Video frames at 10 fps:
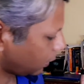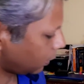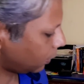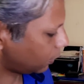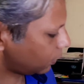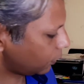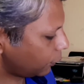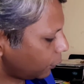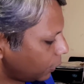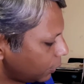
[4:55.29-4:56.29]
So
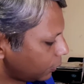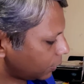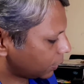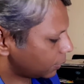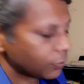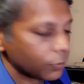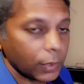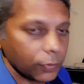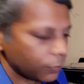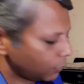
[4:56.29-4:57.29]
4 into 6 is
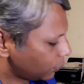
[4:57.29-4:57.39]
24,